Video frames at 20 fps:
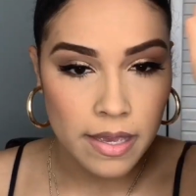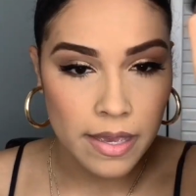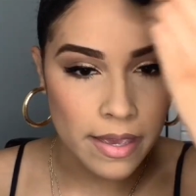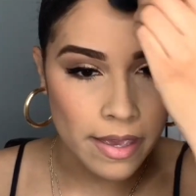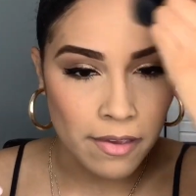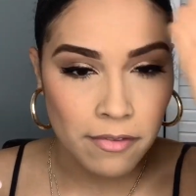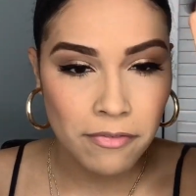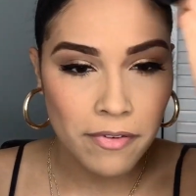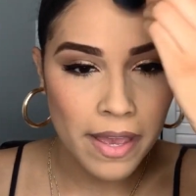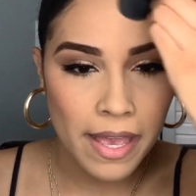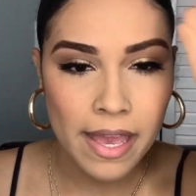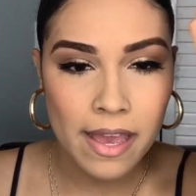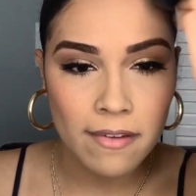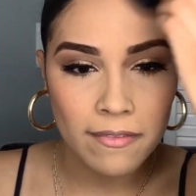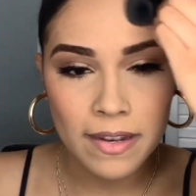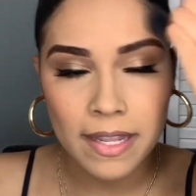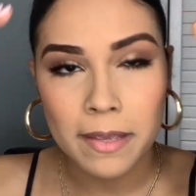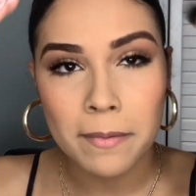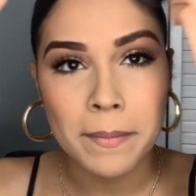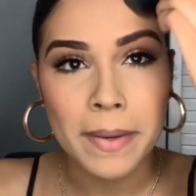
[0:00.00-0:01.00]
If I have
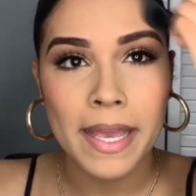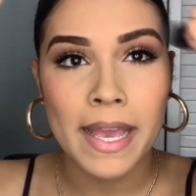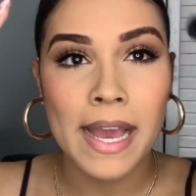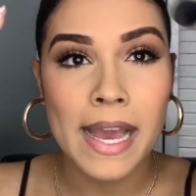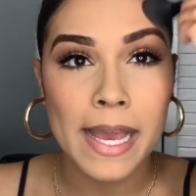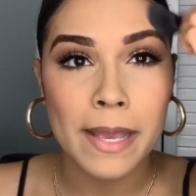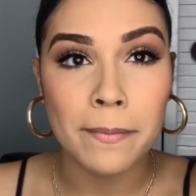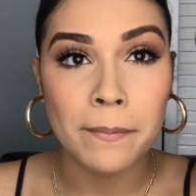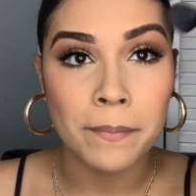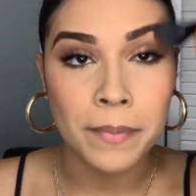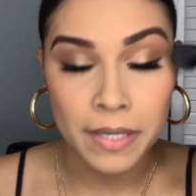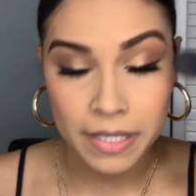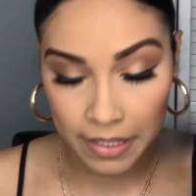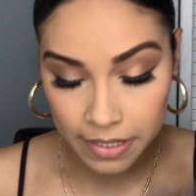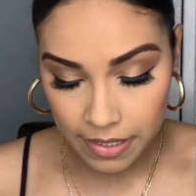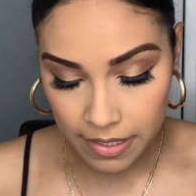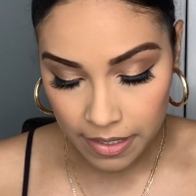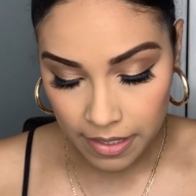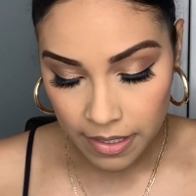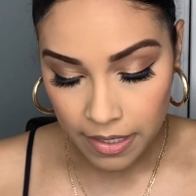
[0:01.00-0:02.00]
like my high
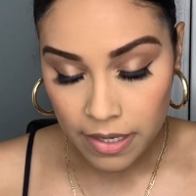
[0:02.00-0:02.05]
bun